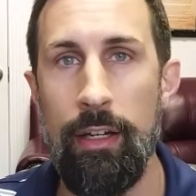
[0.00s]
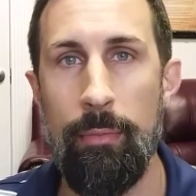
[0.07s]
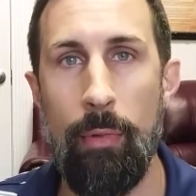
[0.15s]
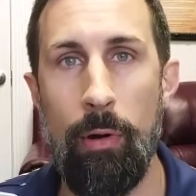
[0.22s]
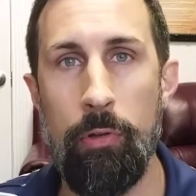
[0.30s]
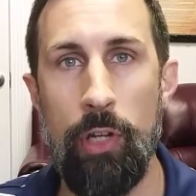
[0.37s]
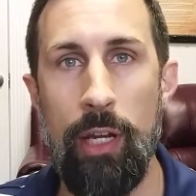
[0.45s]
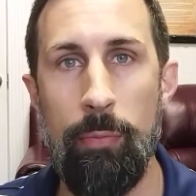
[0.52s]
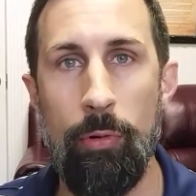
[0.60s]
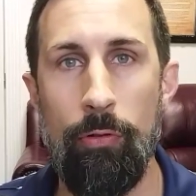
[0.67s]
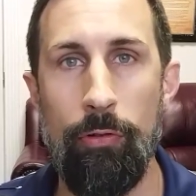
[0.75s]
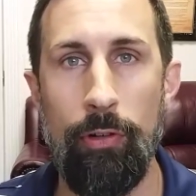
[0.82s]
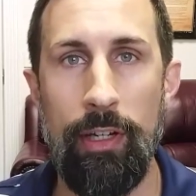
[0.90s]
March,
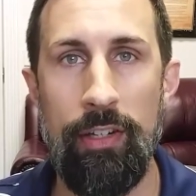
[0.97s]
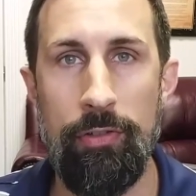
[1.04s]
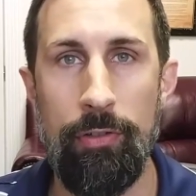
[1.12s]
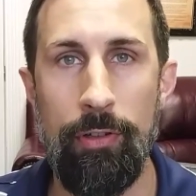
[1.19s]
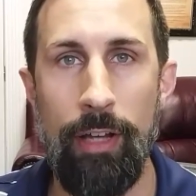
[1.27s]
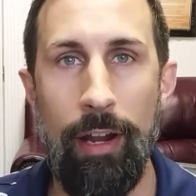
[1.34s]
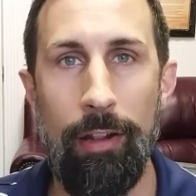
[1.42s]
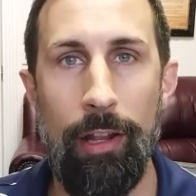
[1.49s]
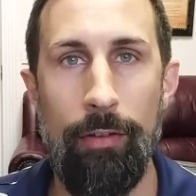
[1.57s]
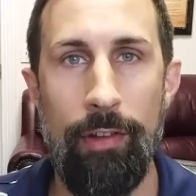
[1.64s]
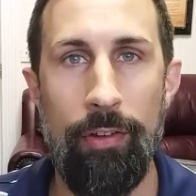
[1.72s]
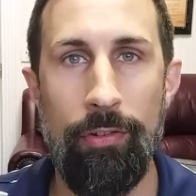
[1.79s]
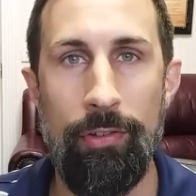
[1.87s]
April for Easter. Gotta
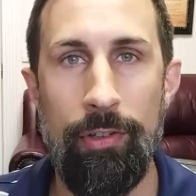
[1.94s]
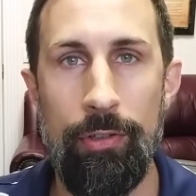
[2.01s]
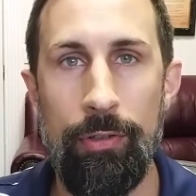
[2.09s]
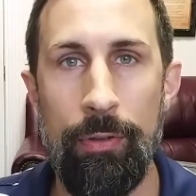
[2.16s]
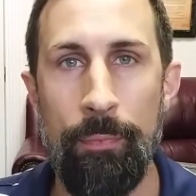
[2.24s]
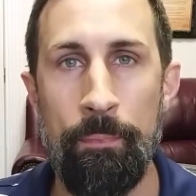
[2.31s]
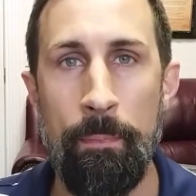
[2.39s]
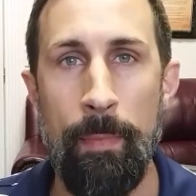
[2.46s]
love those too.